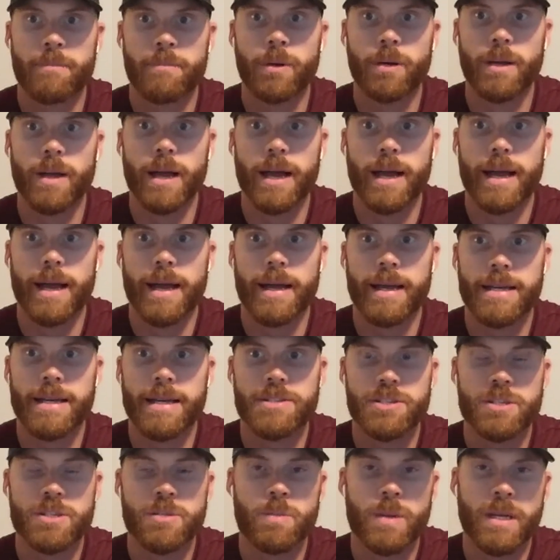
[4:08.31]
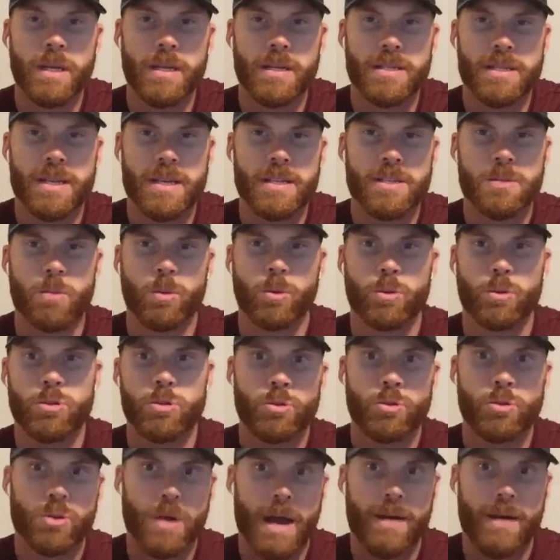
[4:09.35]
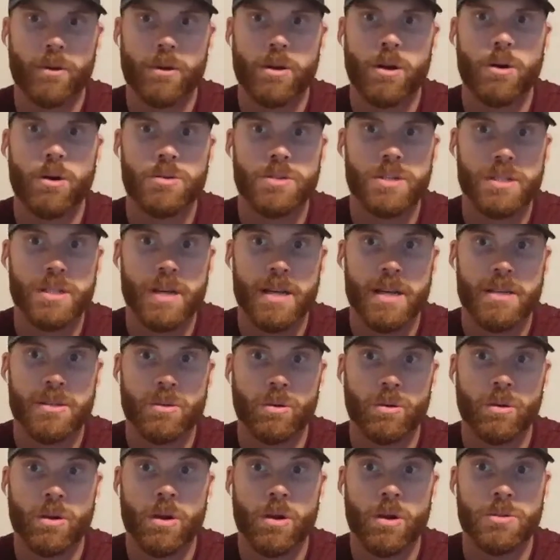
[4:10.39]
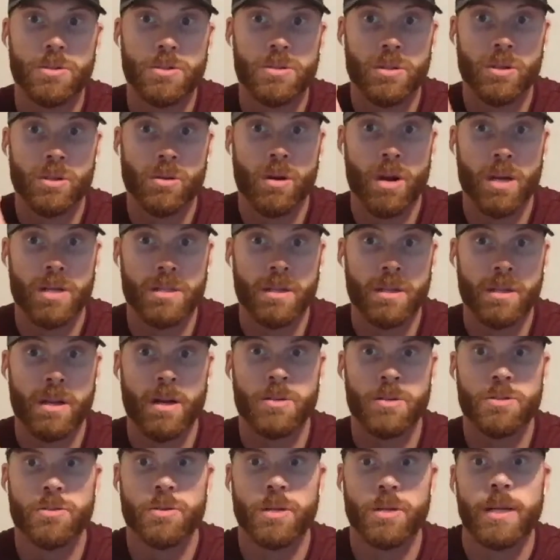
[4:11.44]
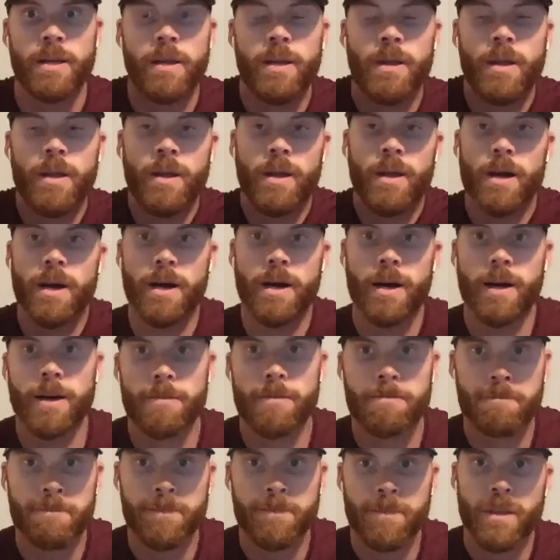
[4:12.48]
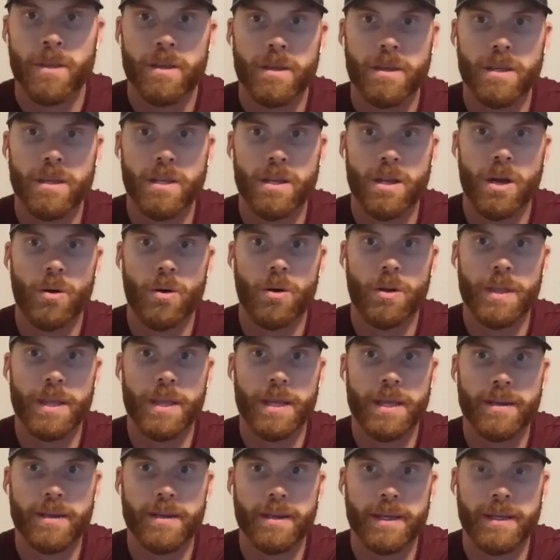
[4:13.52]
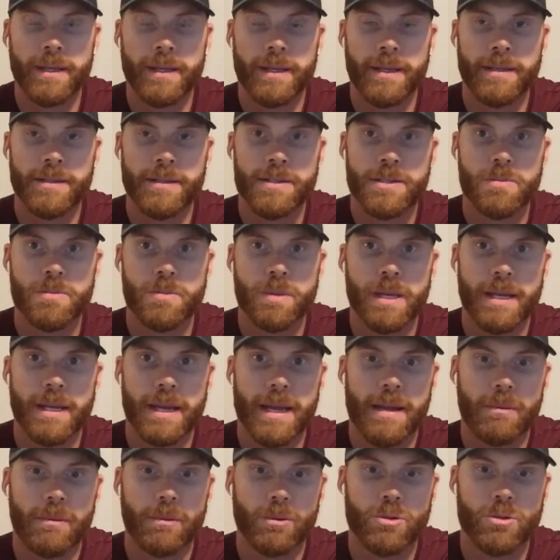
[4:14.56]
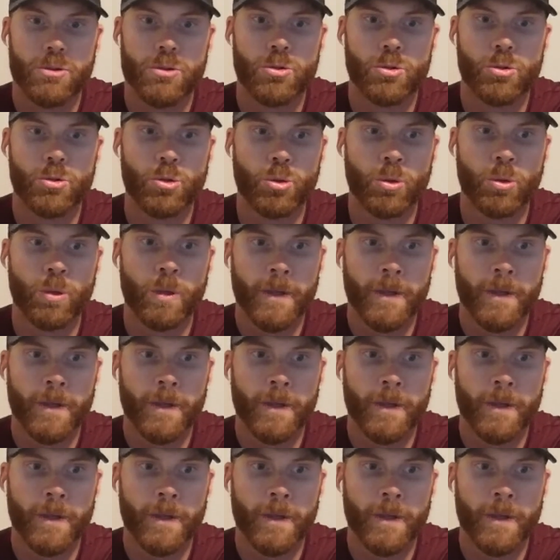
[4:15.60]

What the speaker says: But I guess just being accessible to travel coaches, high school coaches across the country, and then just being able to